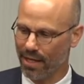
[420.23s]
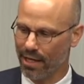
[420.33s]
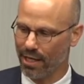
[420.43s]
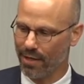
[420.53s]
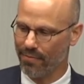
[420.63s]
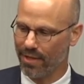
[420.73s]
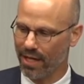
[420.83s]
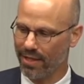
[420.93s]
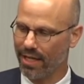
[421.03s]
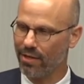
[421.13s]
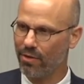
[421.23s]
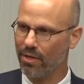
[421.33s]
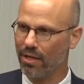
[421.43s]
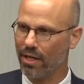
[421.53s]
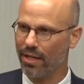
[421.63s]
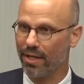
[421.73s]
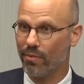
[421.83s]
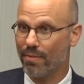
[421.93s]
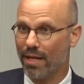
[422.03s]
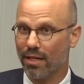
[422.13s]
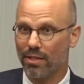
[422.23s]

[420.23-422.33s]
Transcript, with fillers: Um, and, then, and then we make a